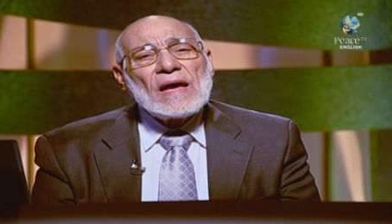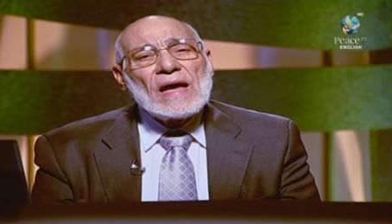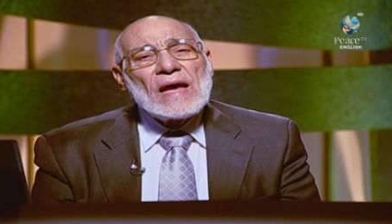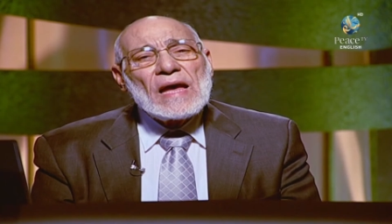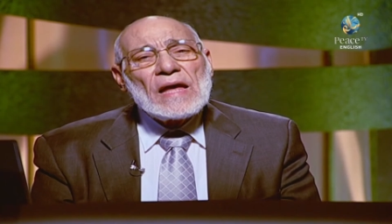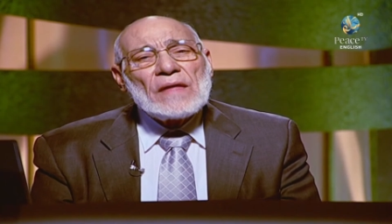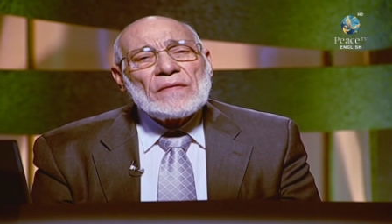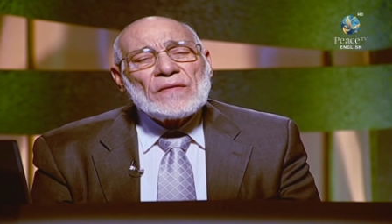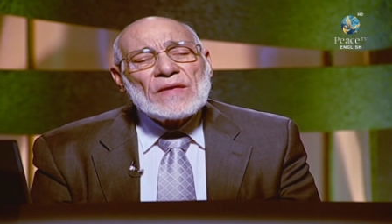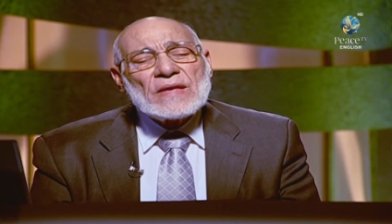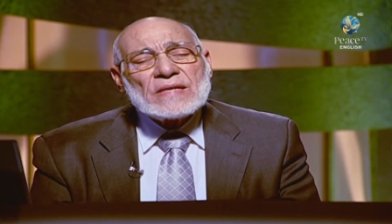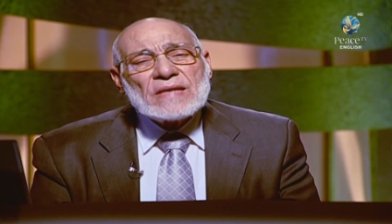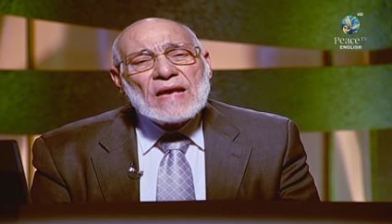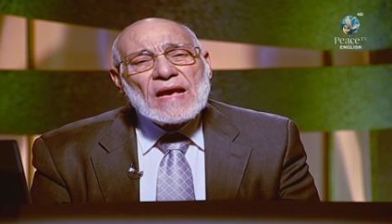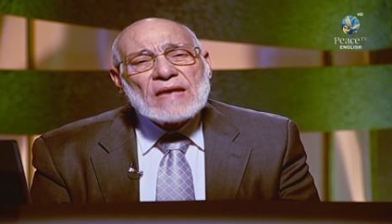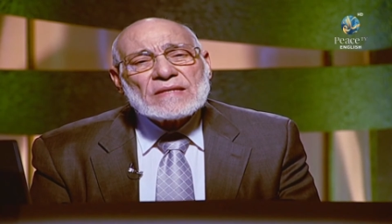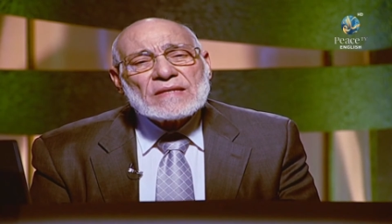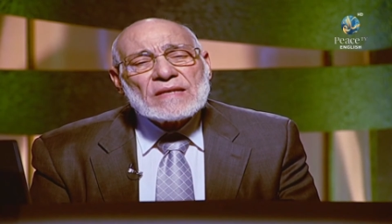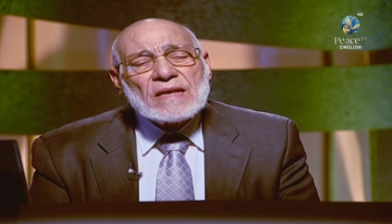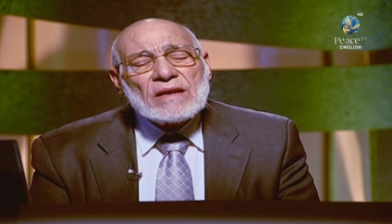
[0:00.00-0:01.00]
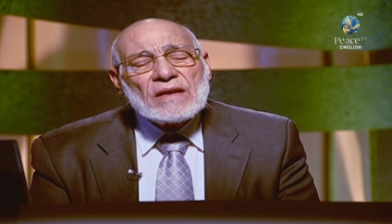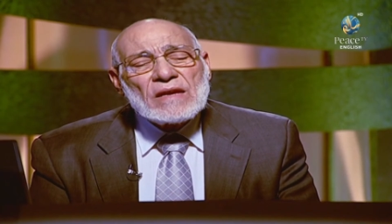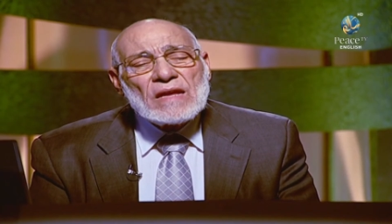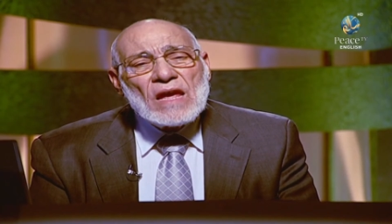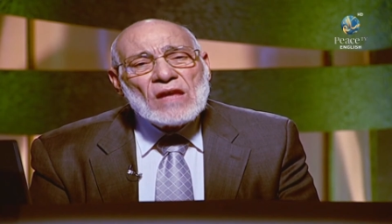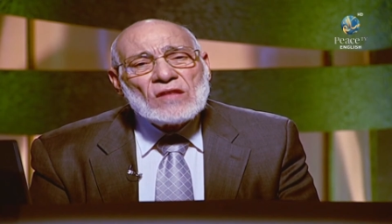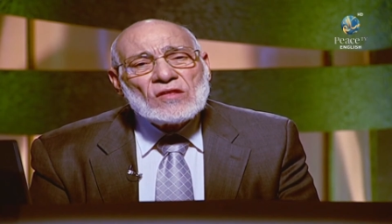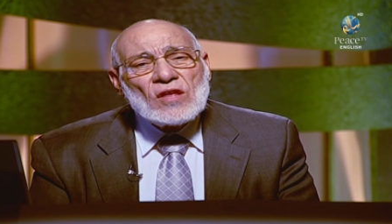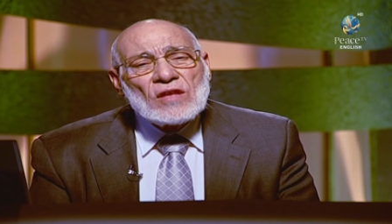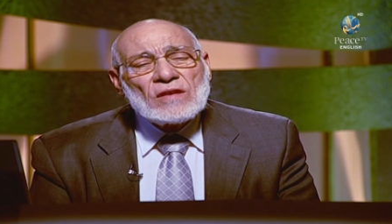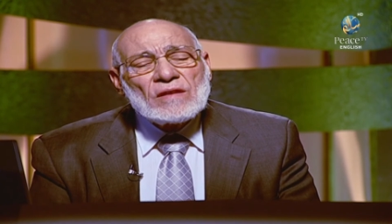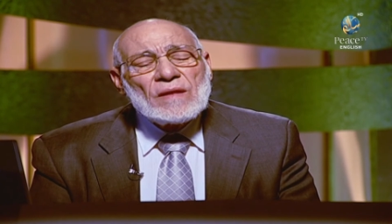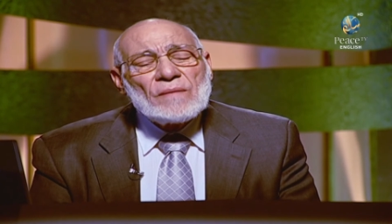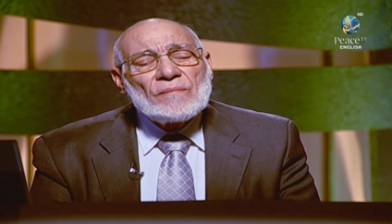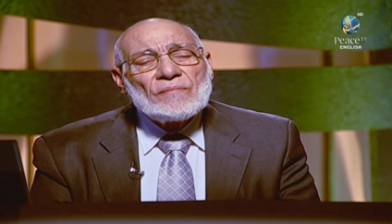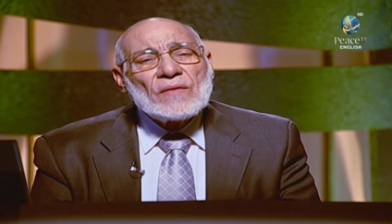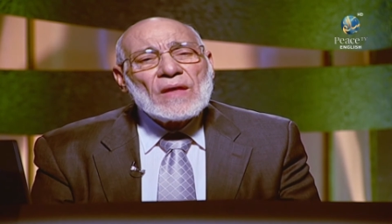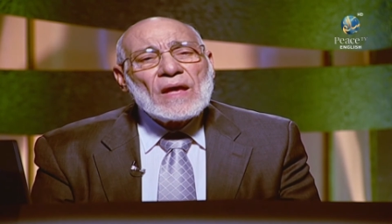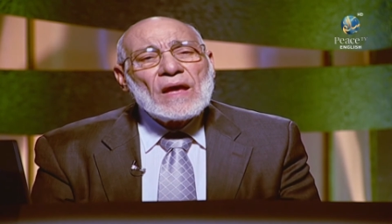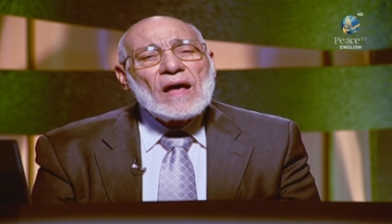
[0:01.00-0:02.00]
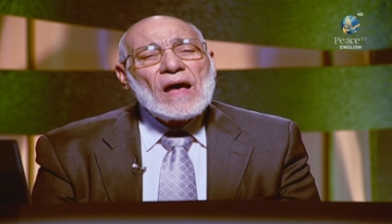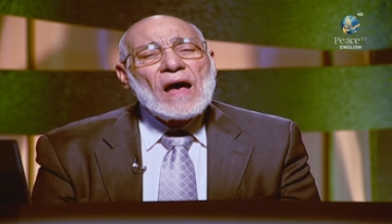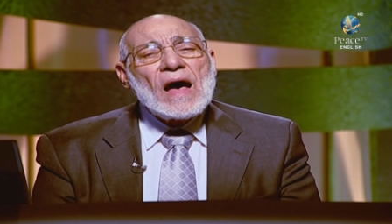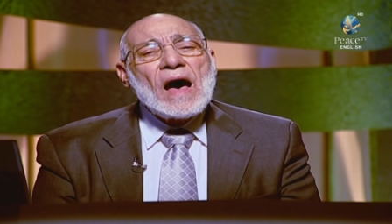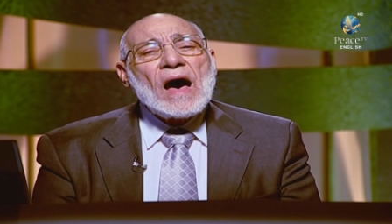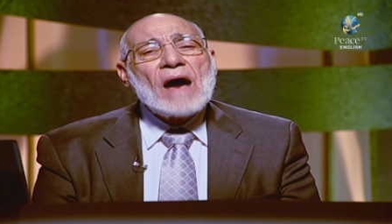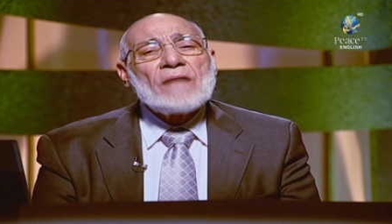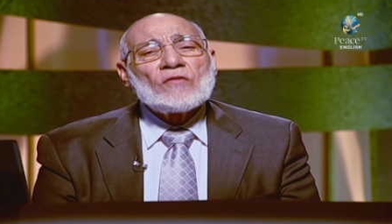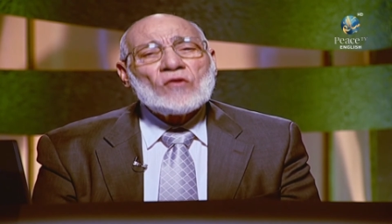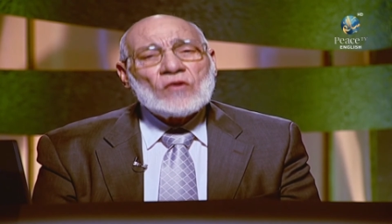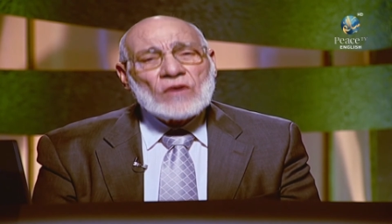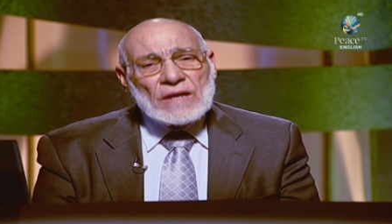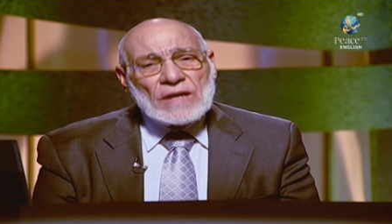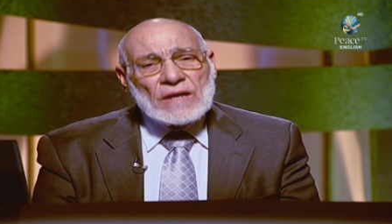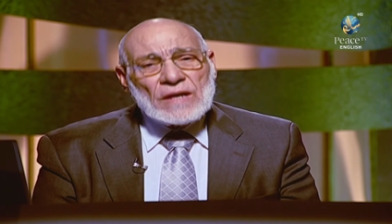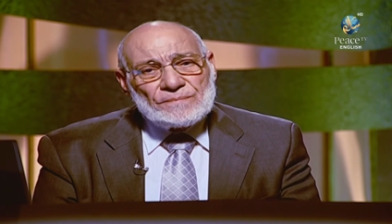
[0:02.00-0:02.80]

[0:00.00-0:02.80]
And this has created a havoc.